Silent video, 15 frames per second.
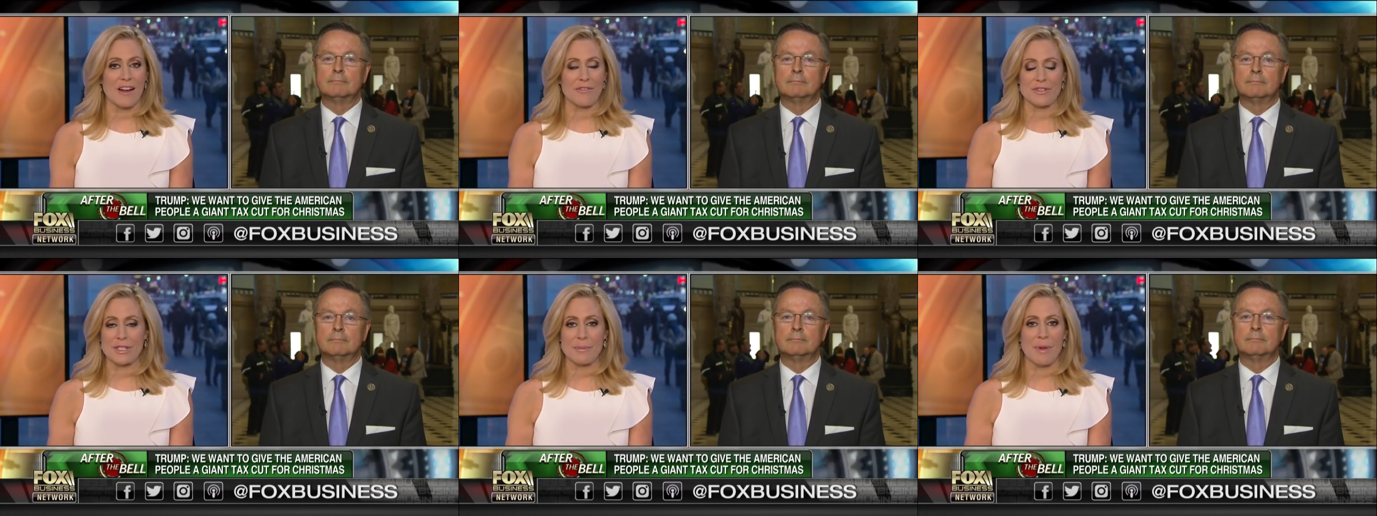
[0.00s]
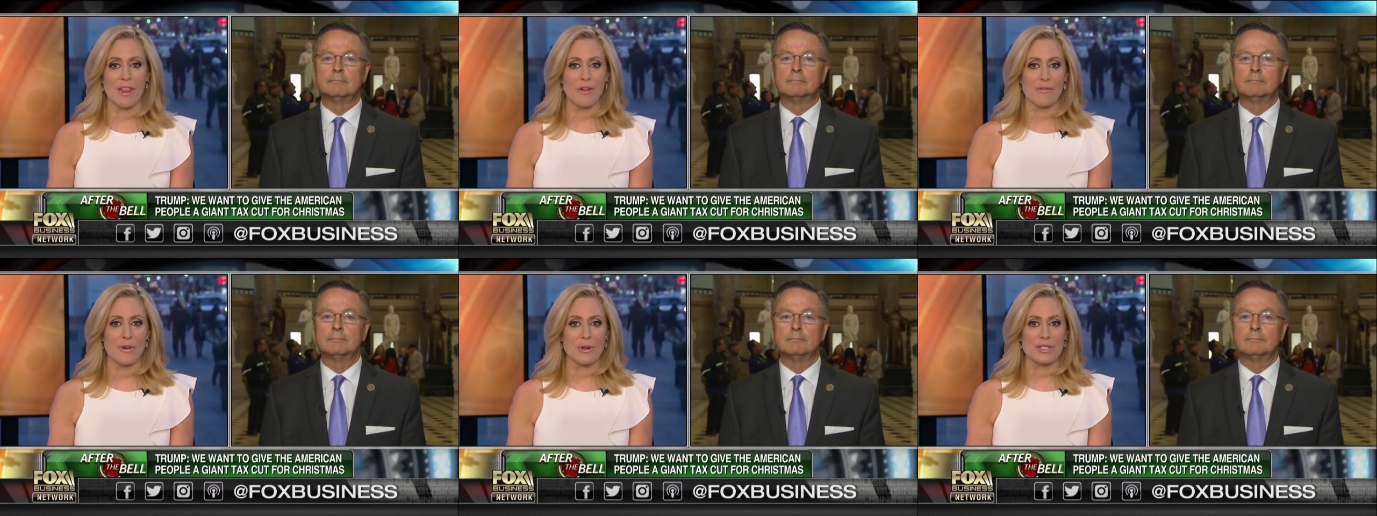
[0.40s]
Speaker 1: for some other
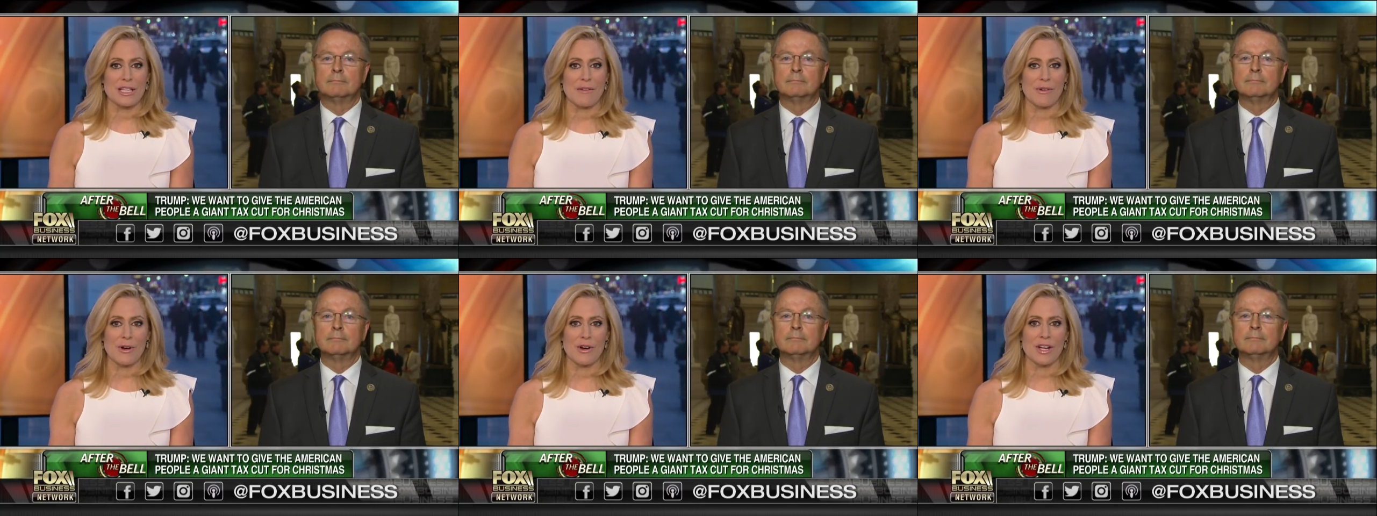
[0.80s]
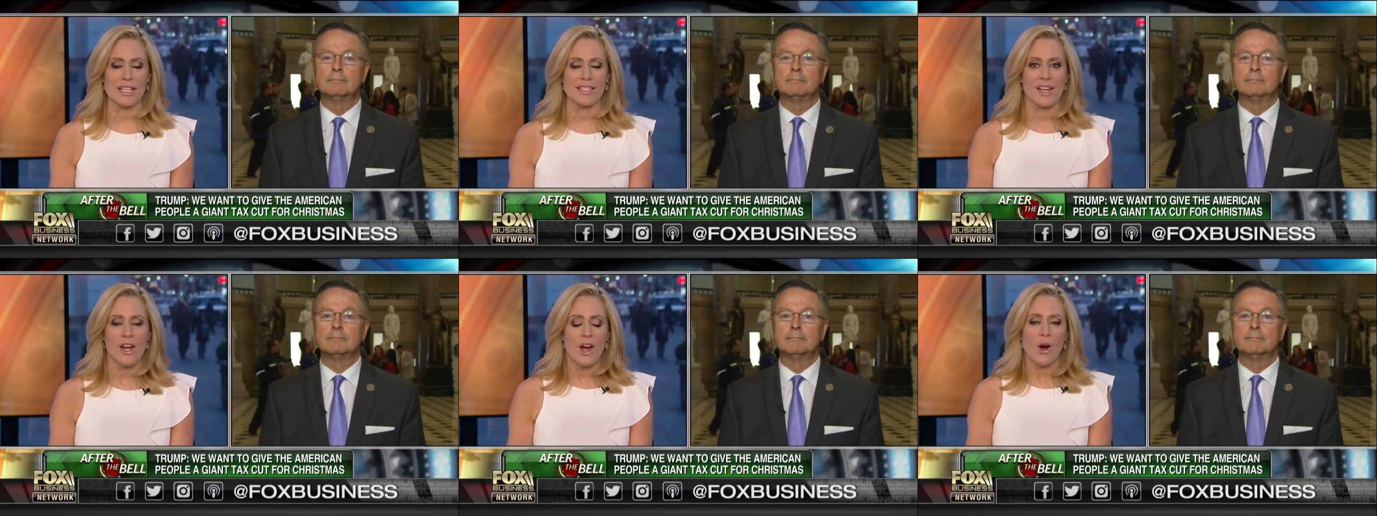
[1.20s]
folks I've heard, is
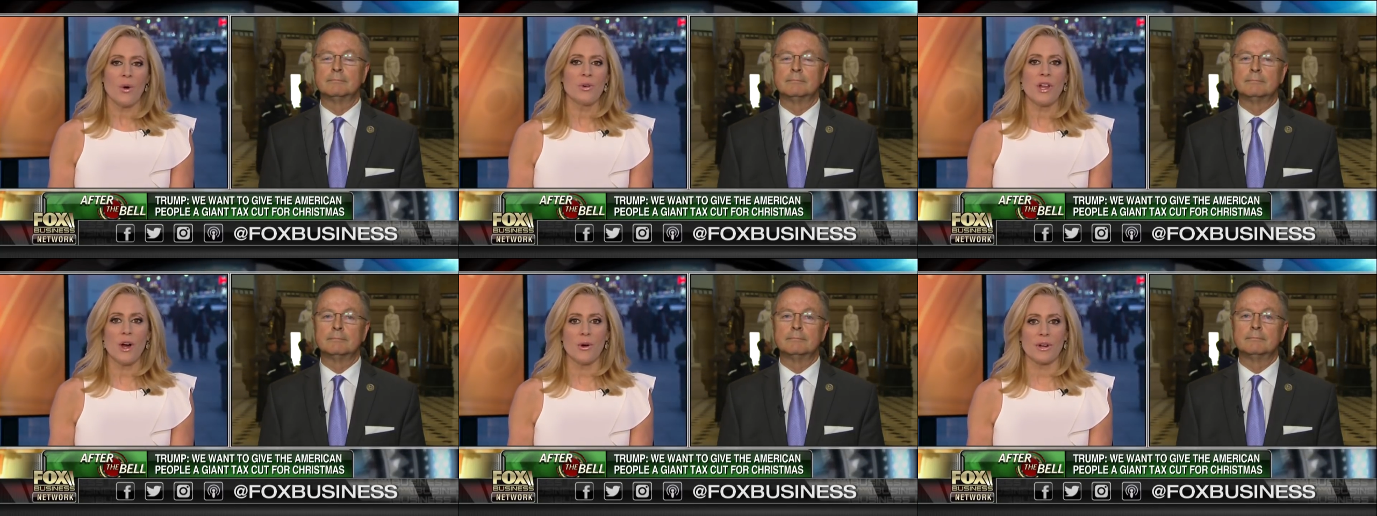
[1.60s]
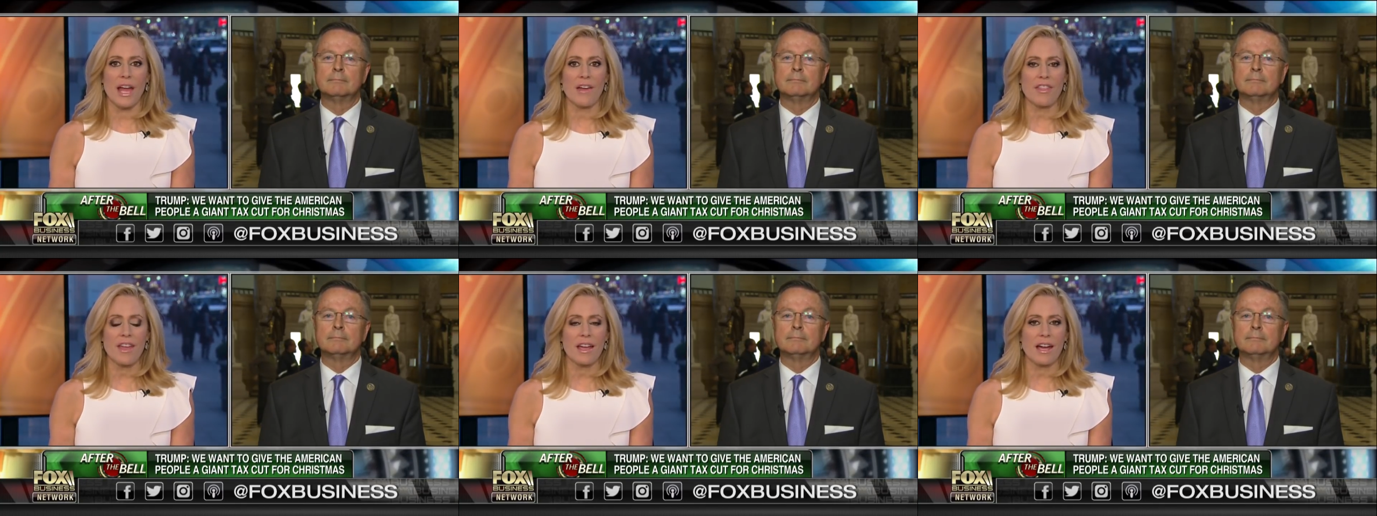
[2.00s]
oh no, now
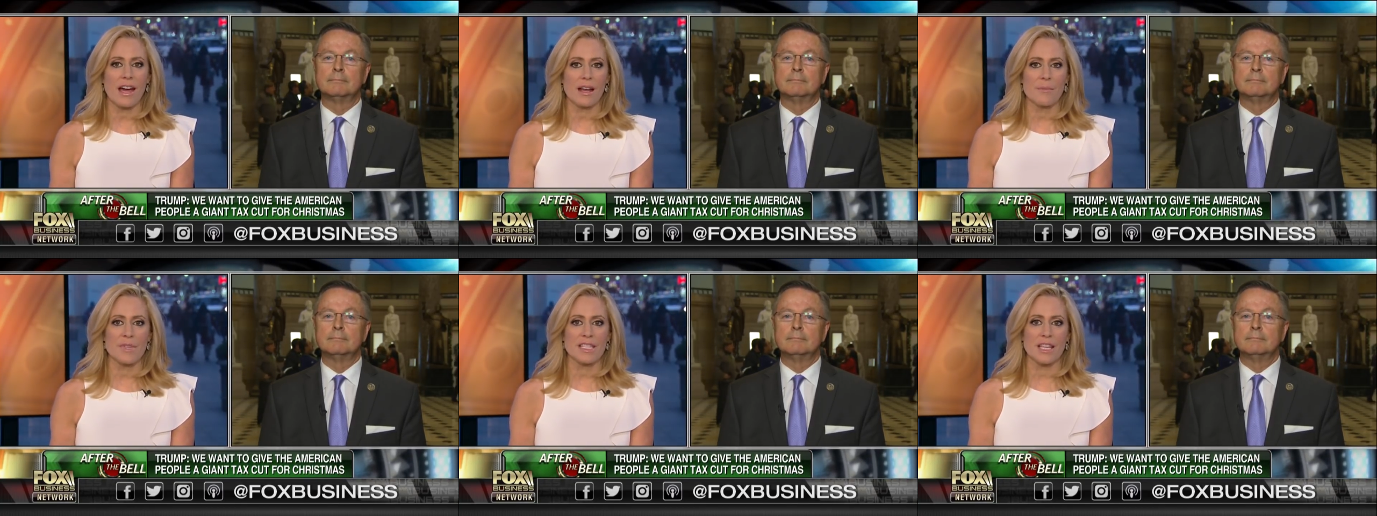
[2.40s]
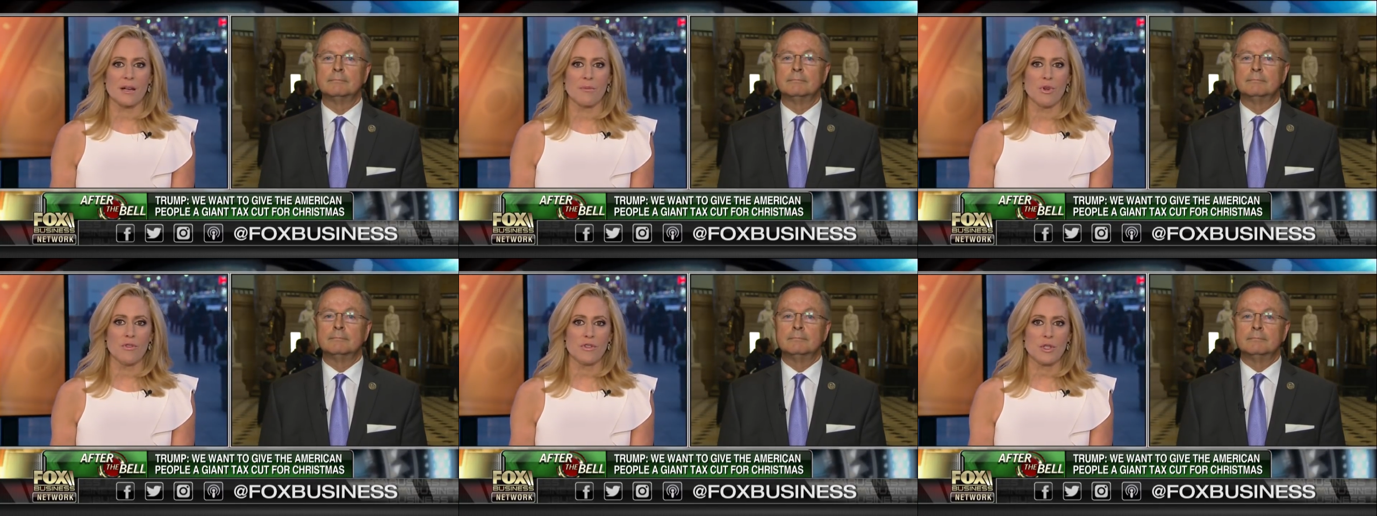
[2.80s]
the economy is going to
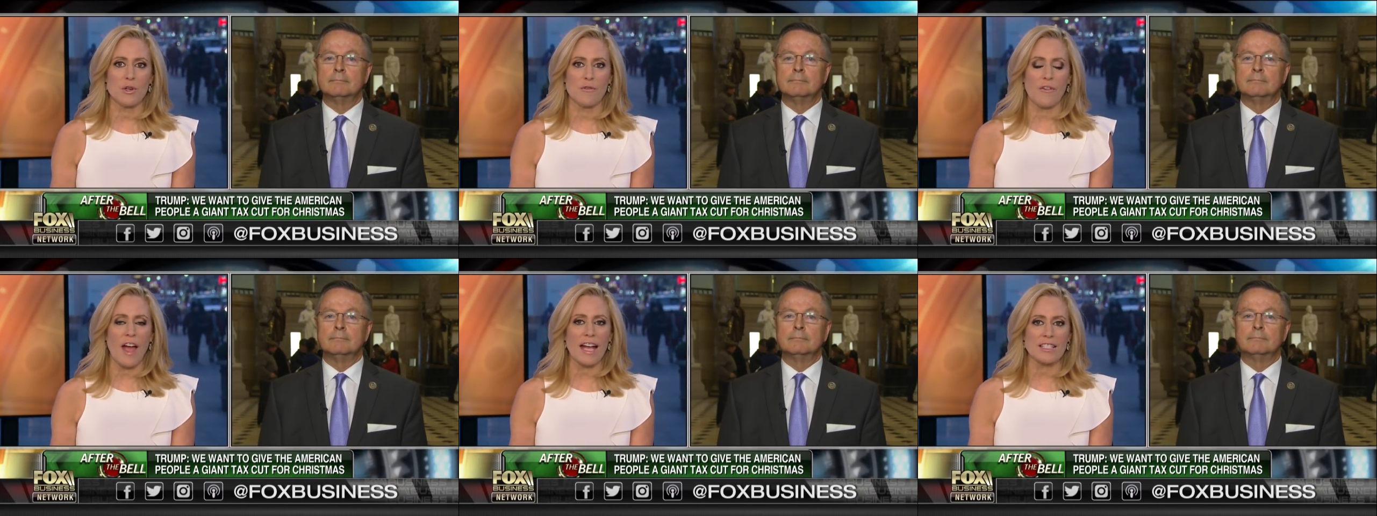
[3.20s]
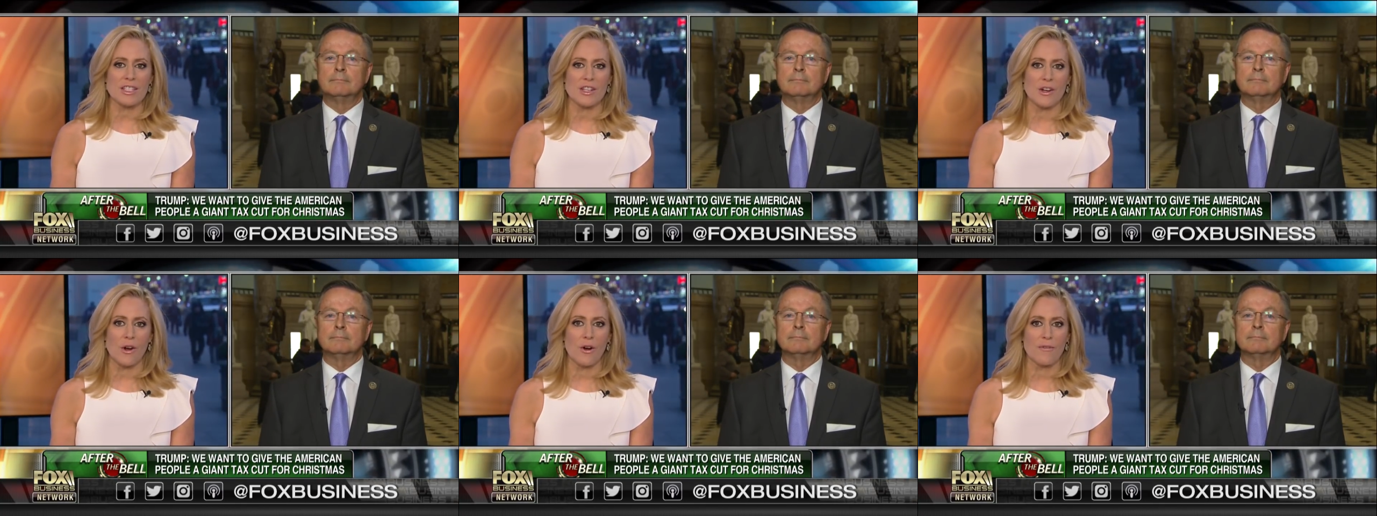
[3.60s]
move too fast
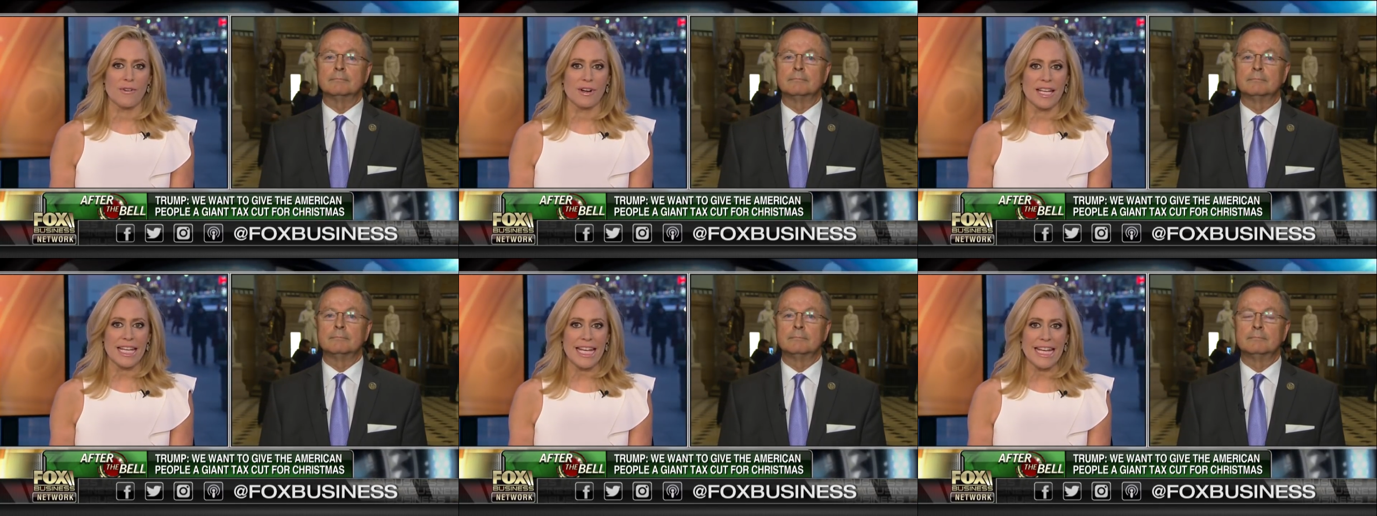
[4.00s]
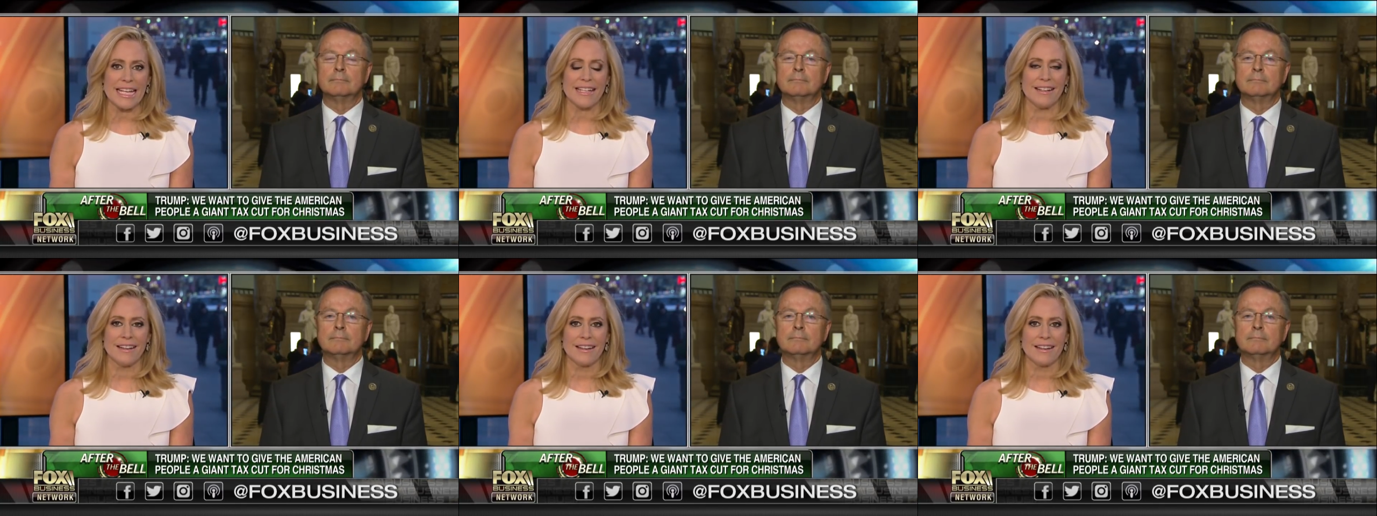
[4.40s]
and overheat.